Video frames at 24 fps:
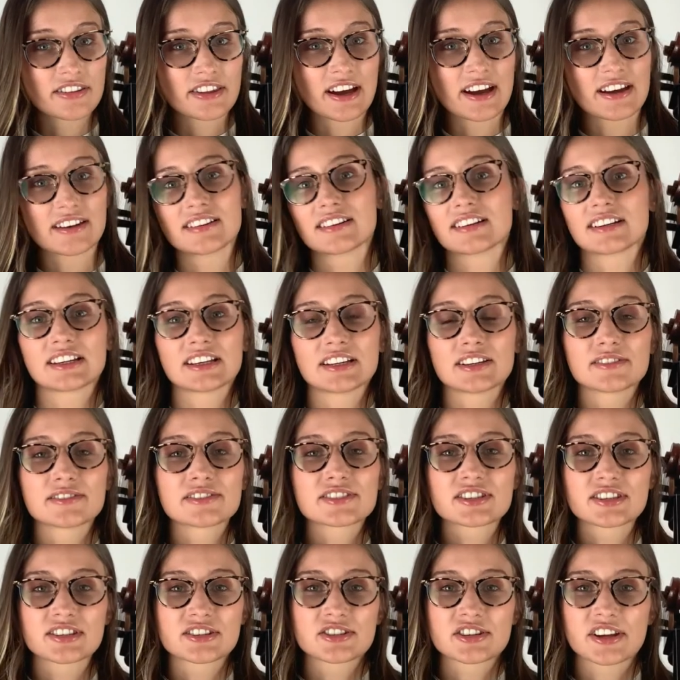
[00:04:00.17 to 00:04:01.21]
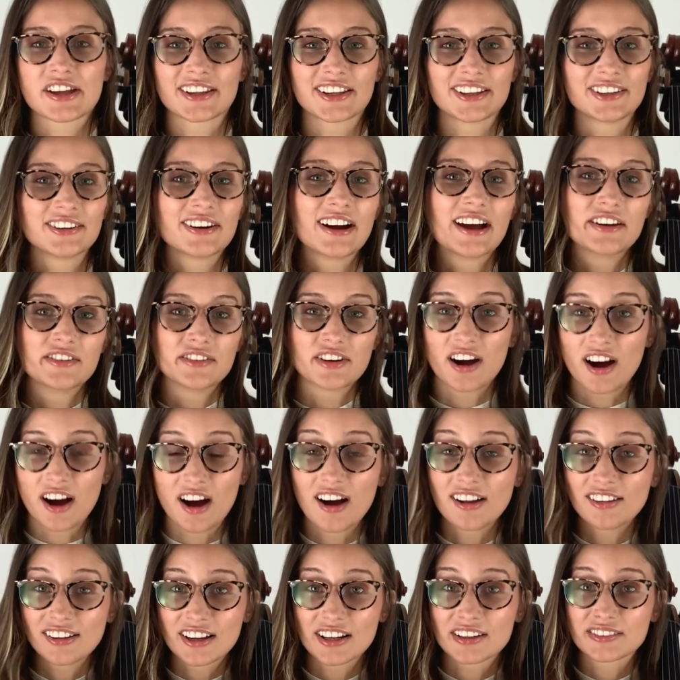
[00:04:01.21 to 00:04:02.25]
that gives the cello and
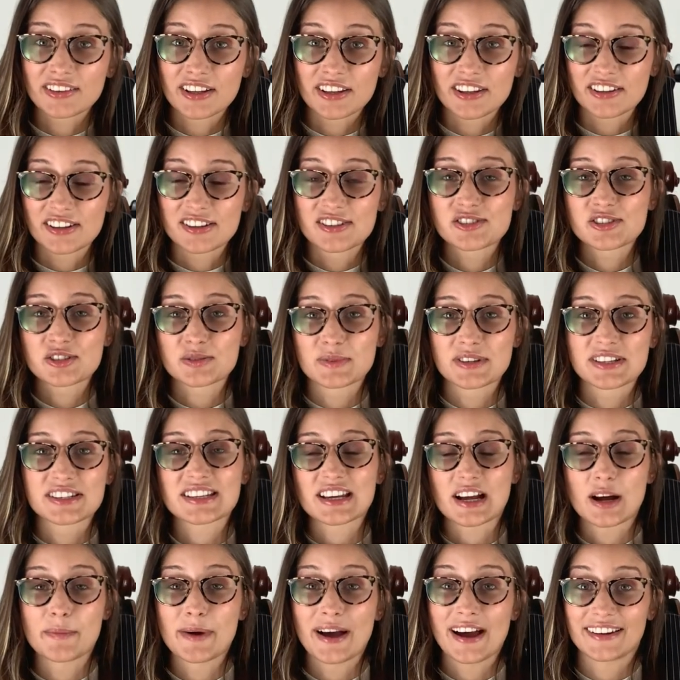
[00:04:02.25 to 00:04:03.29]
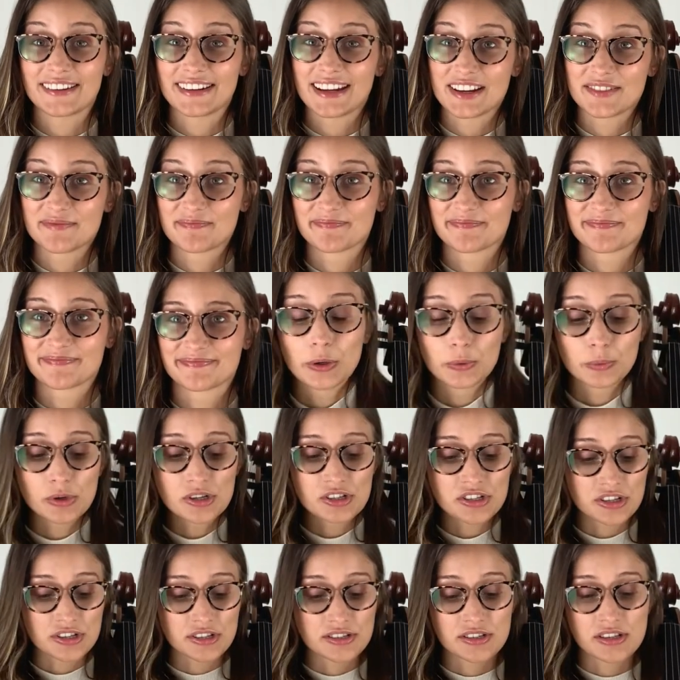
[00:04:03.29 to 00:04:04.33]
a lot of other instruments a bad name,
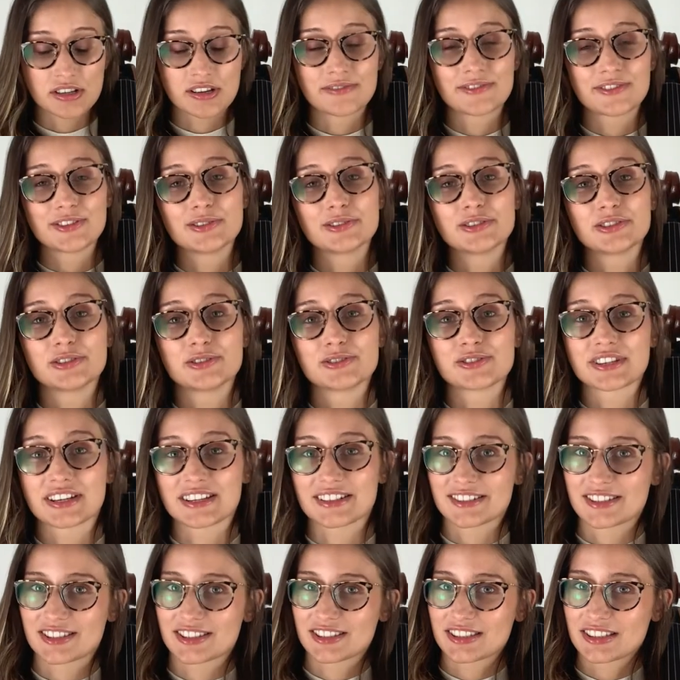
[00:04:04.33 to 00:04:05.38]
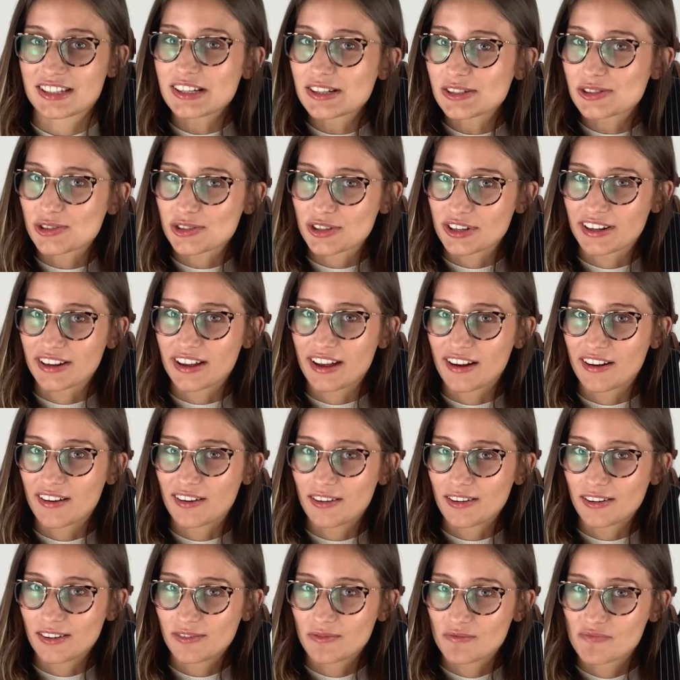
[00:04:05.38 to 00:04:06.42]
which is if you use a C string
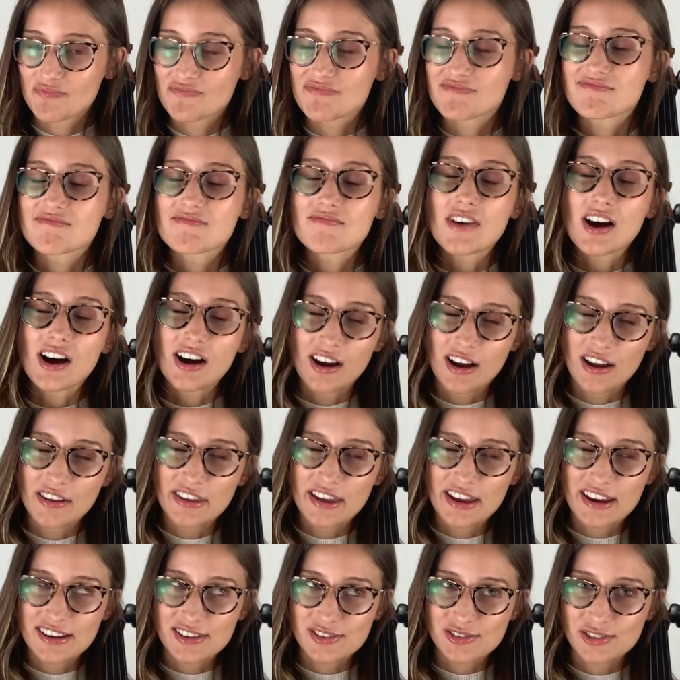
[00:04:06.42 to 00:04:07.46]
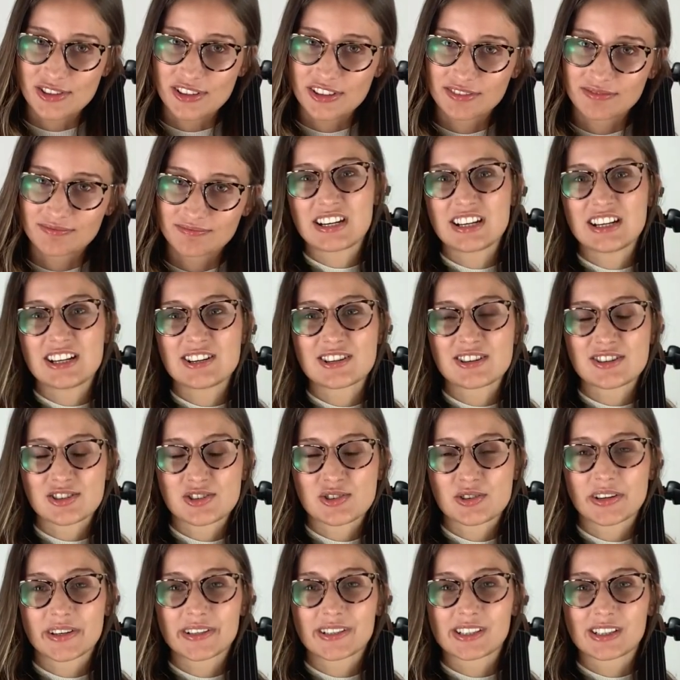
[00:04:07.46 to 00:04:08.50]
angle on the A string. Ear
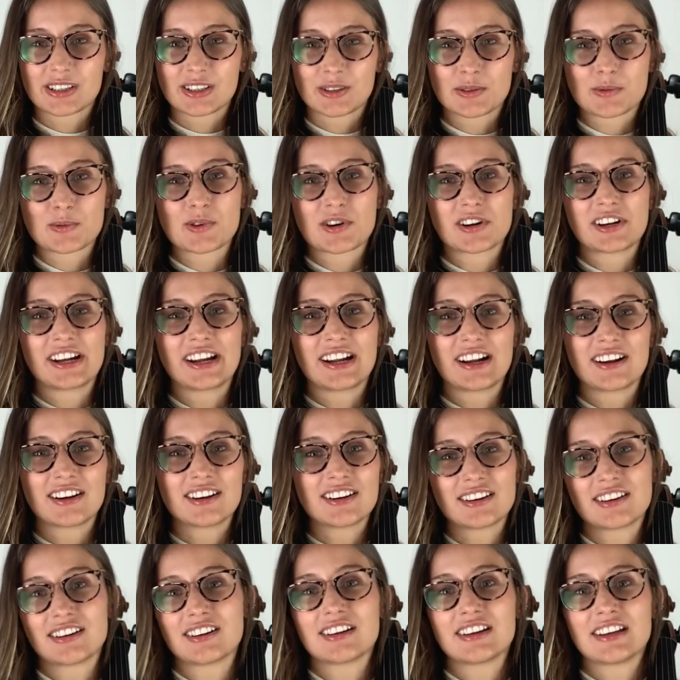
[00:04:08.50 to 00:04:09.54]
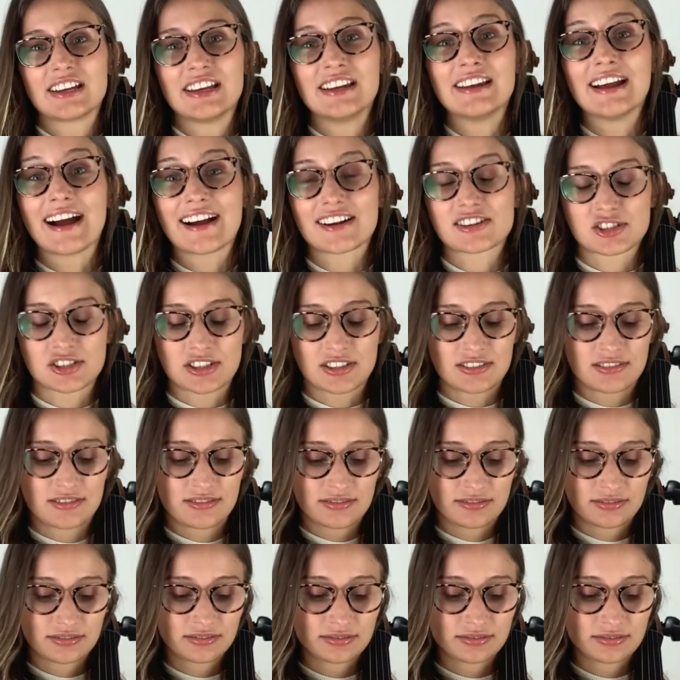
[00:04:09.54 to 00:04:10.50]
trigger warning in action.